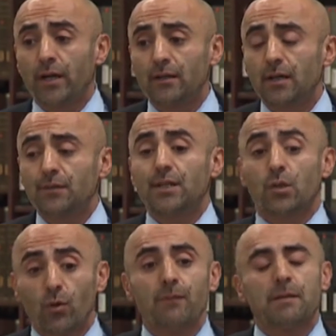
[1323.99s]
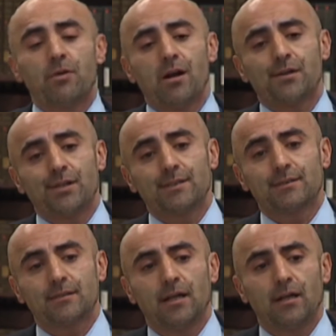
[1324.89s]
where uh, there will be
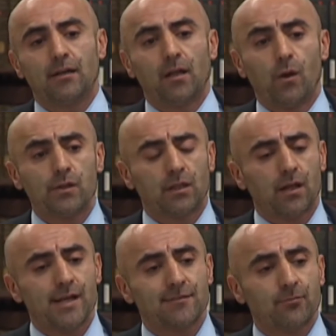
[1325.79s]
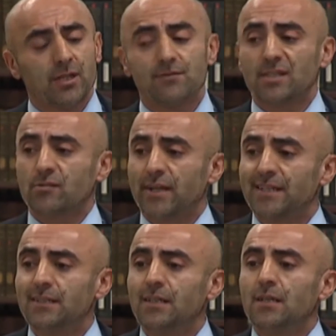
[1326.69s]
progress uh, along the lines of what I've just read,